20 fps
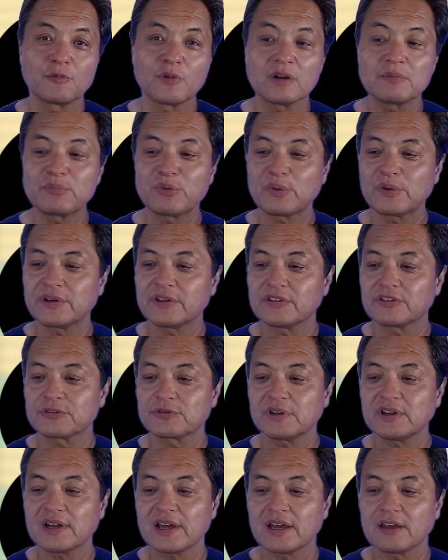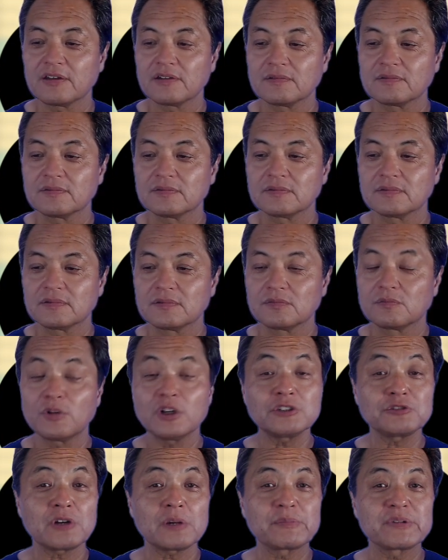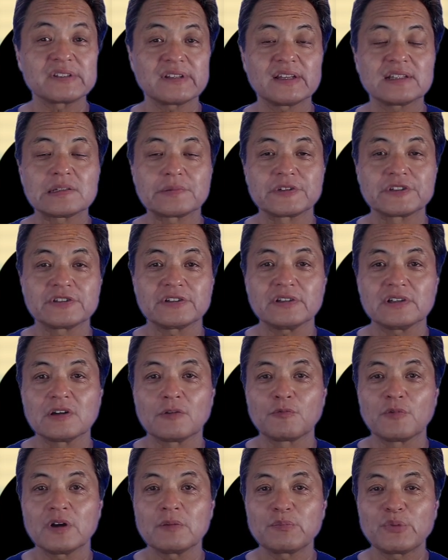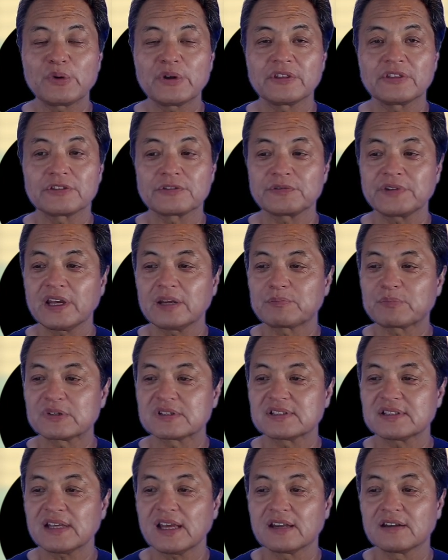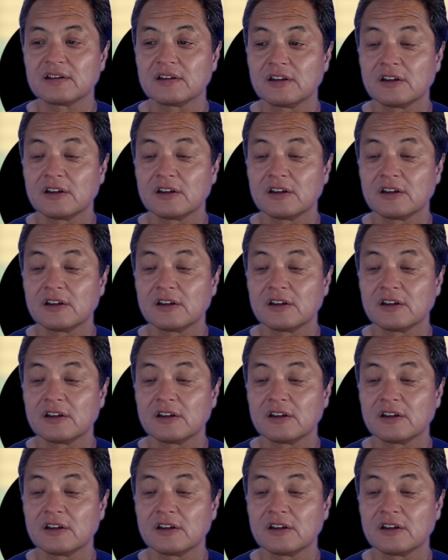1.38%